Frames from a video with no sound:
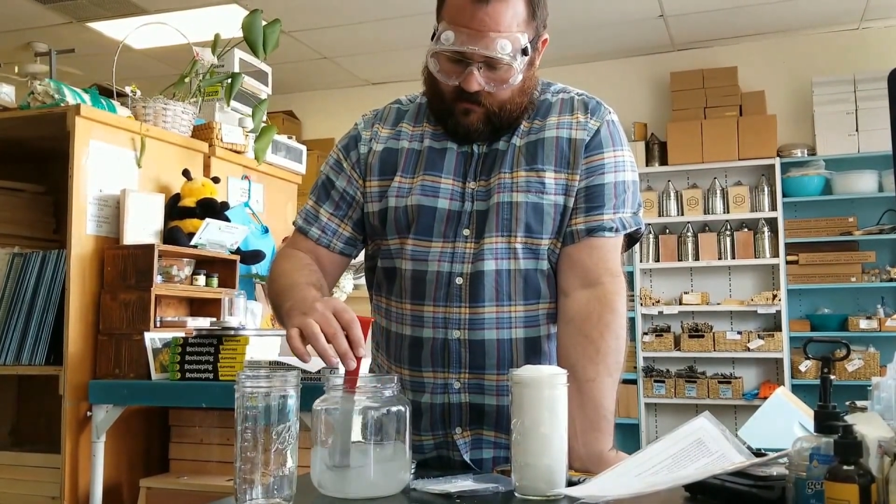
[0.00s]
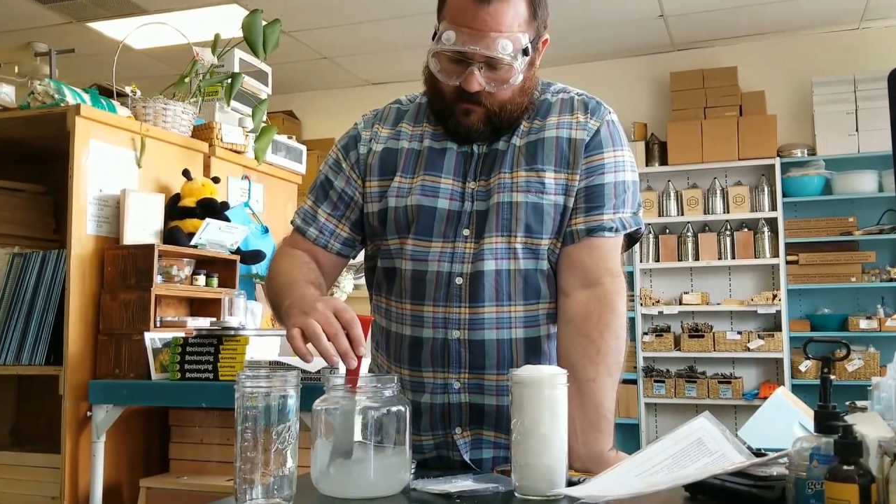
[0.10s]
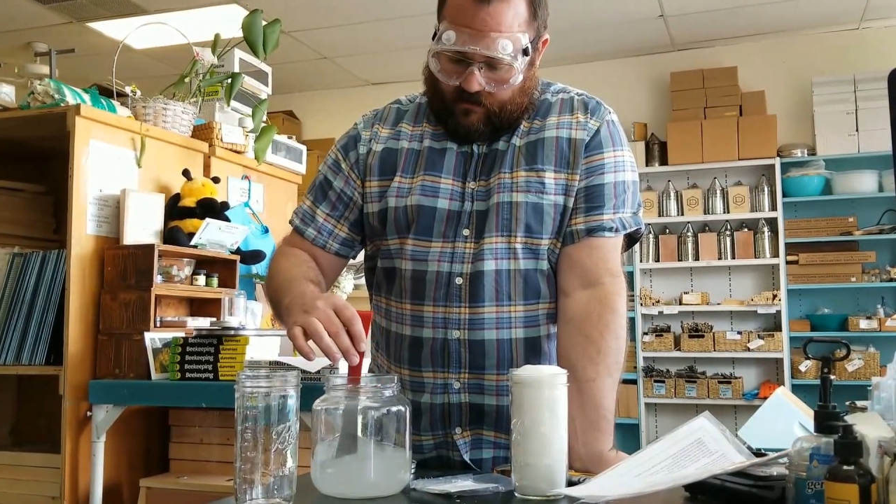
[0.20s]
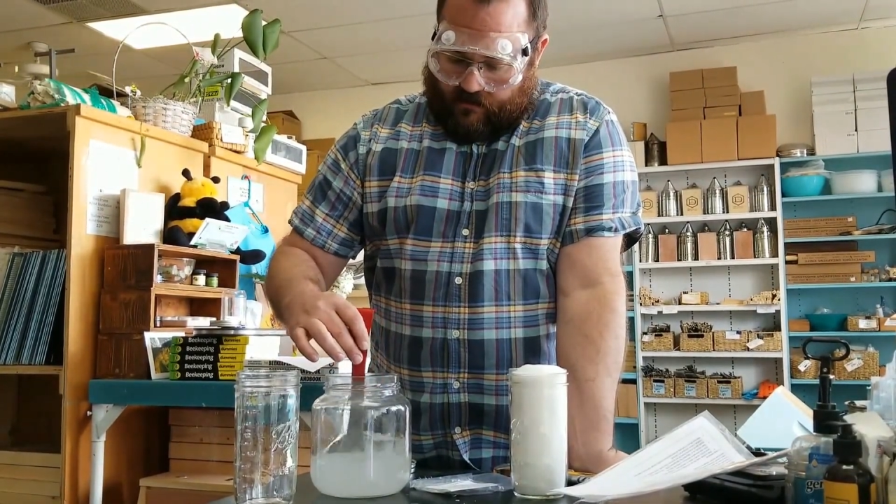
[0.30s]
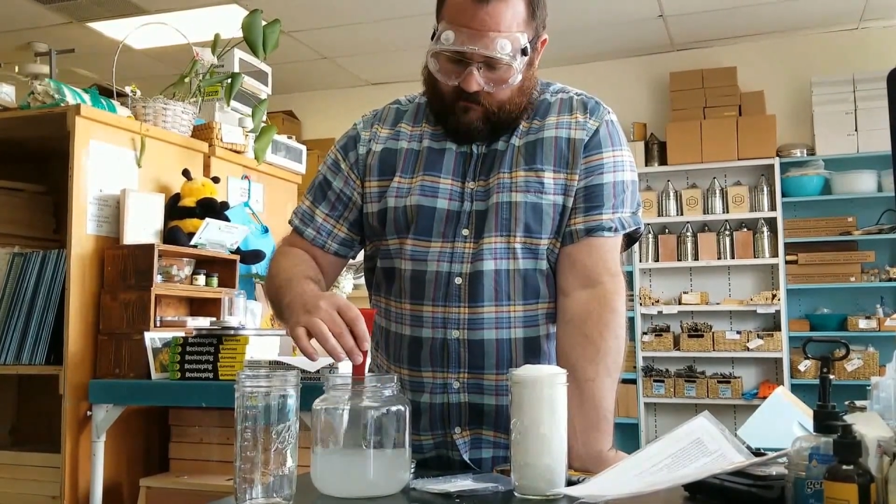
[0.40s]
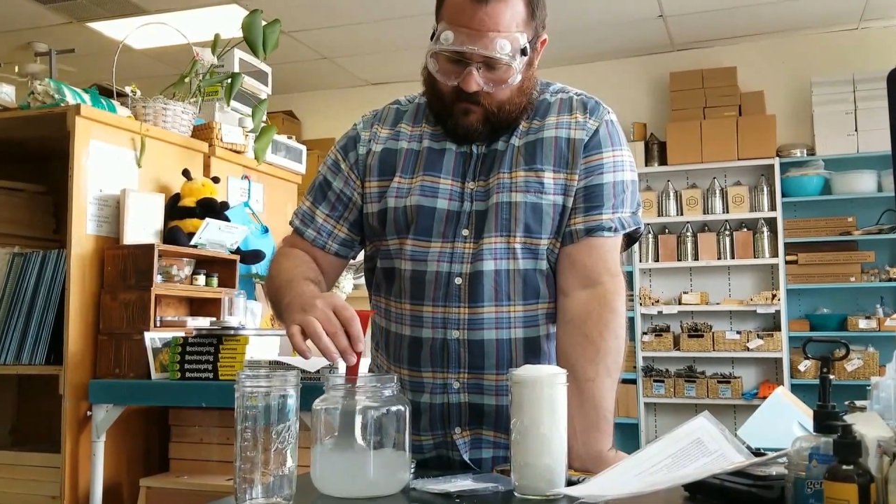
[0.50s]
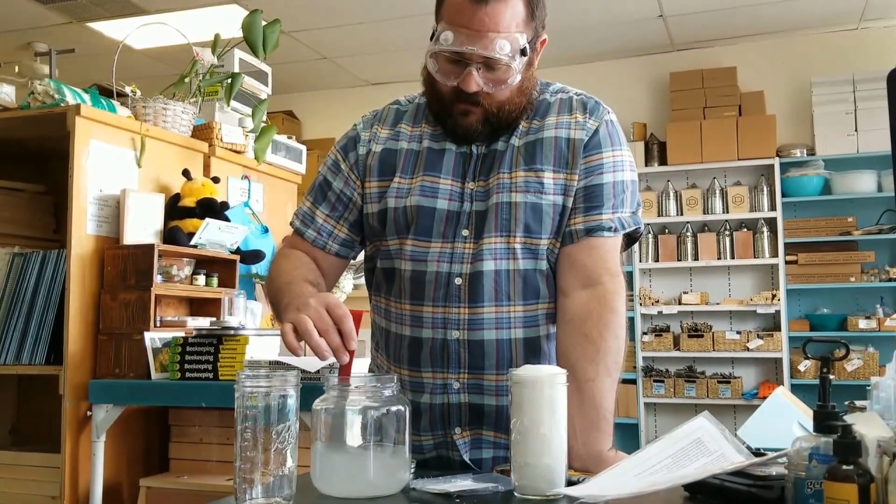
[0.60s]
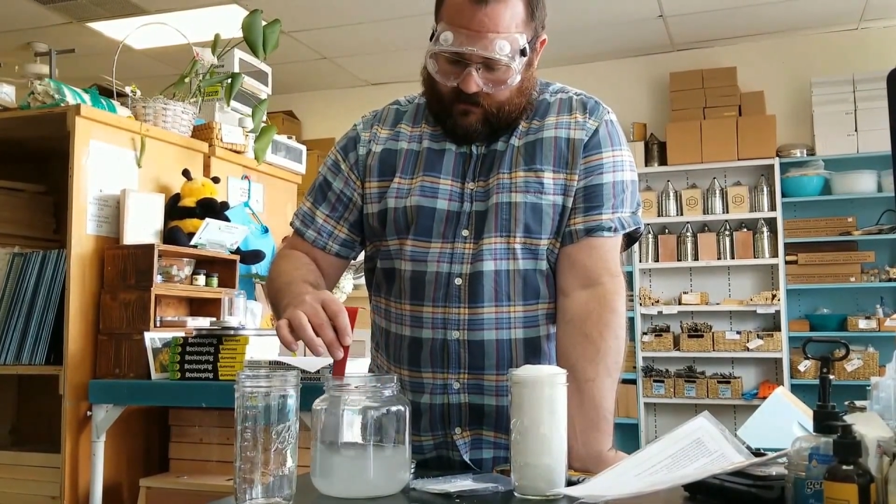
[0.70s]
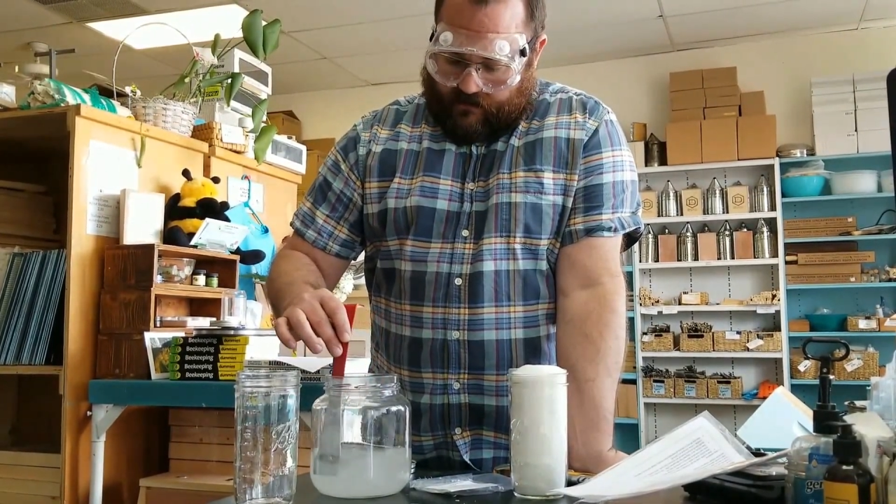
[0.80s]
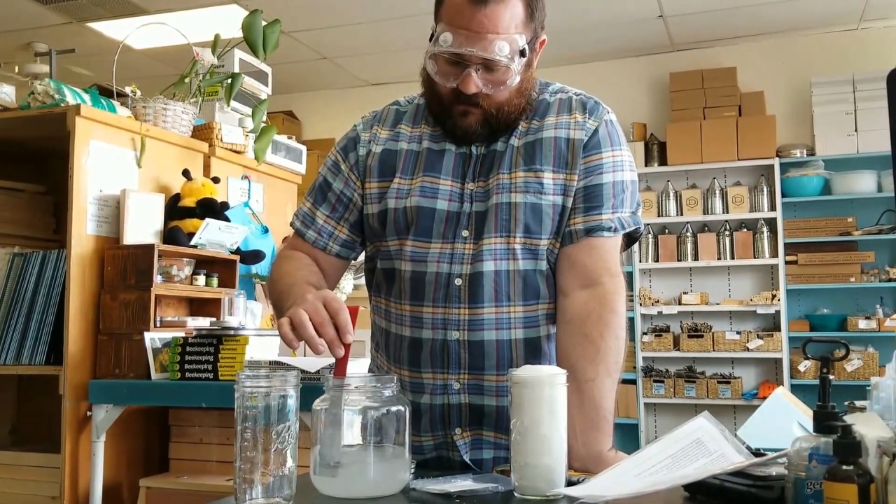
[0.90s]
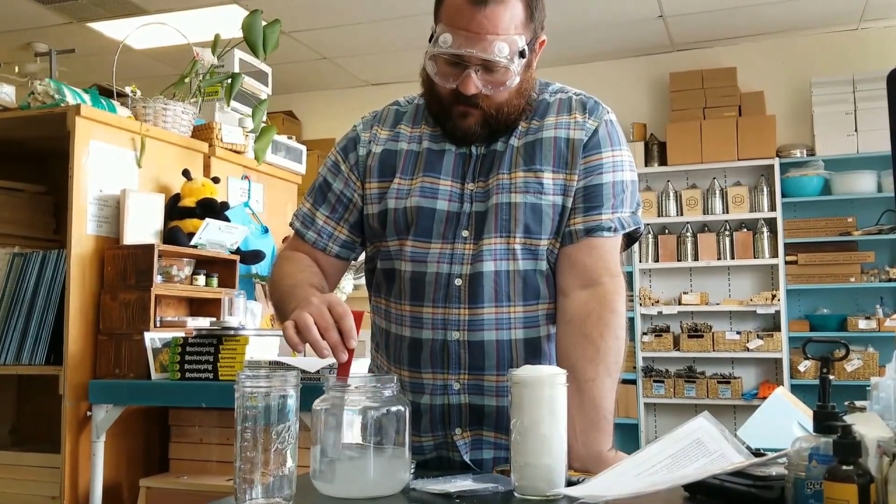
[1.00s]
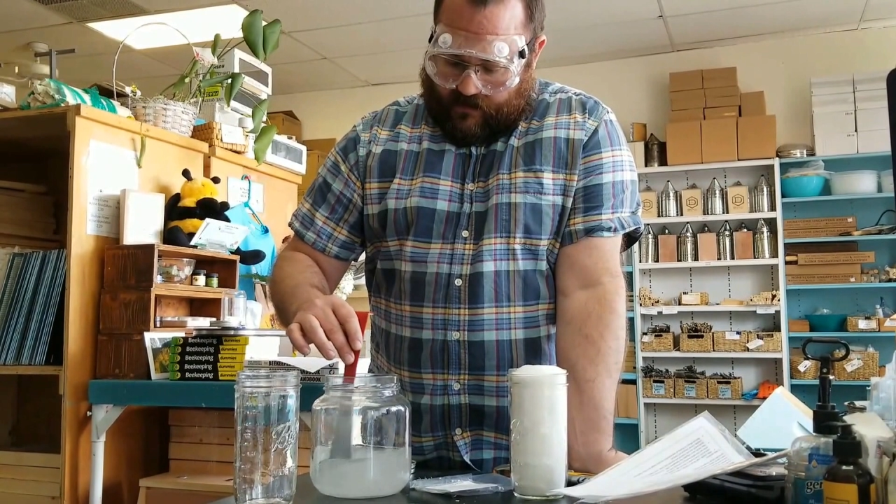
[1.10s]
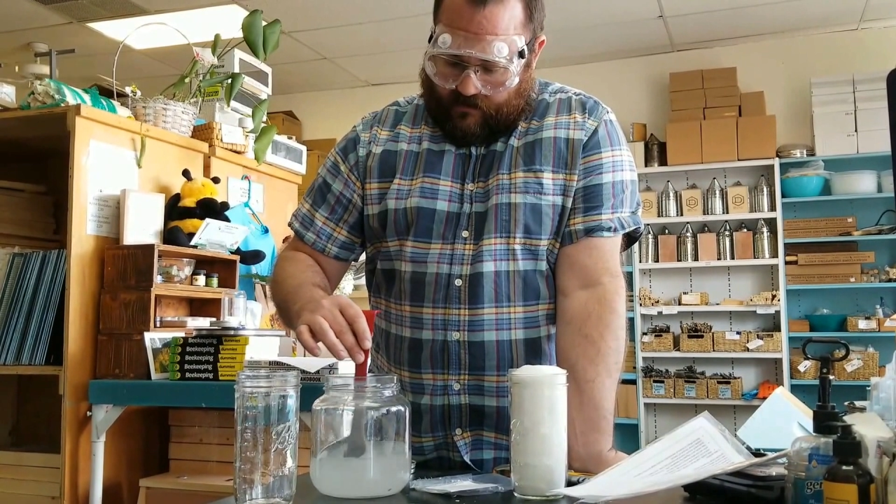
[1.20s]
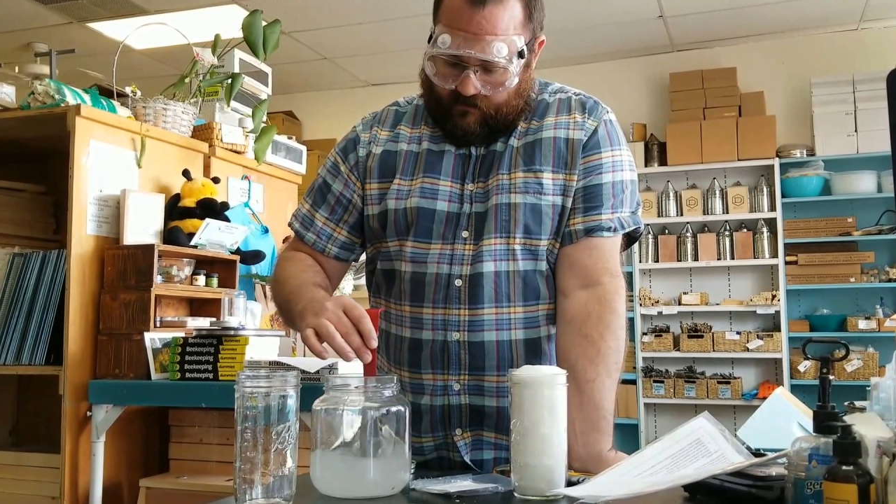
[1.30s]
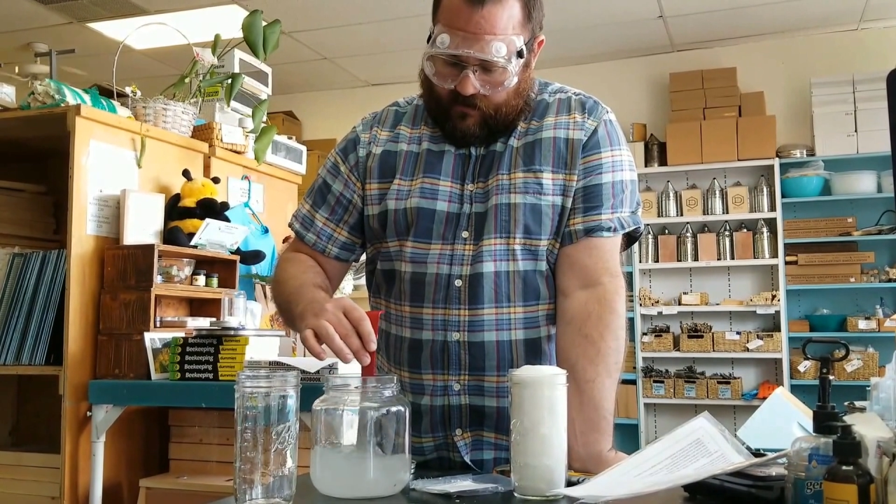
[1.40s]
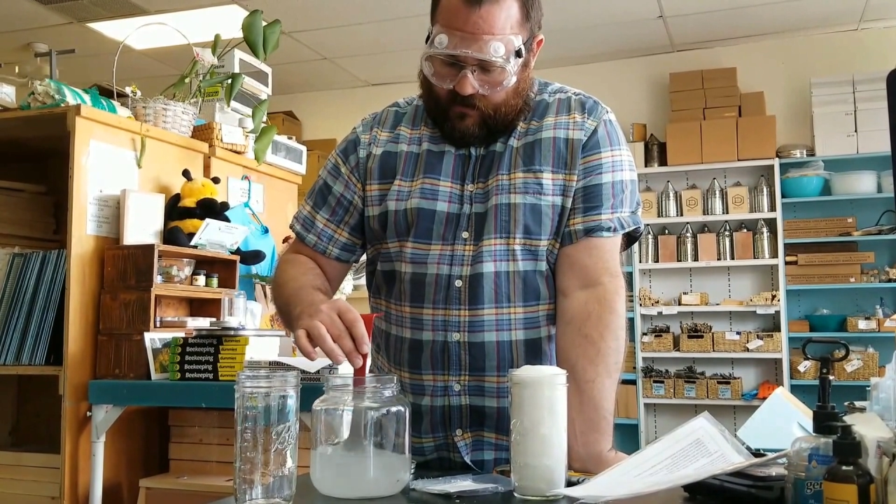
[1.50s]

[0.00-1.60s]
Just gonna mix this up